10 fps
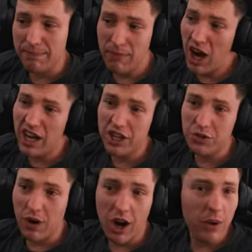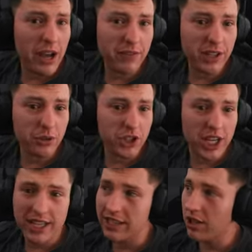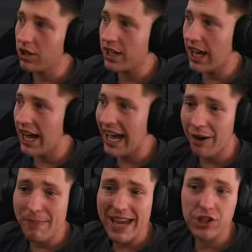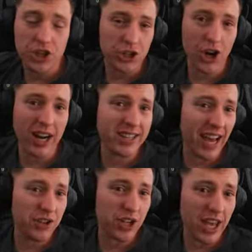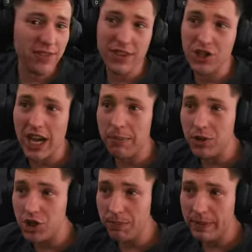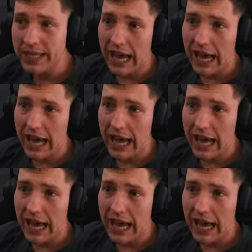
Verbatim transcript: Might as well have a little cheeky look how Manchester United does in the championship,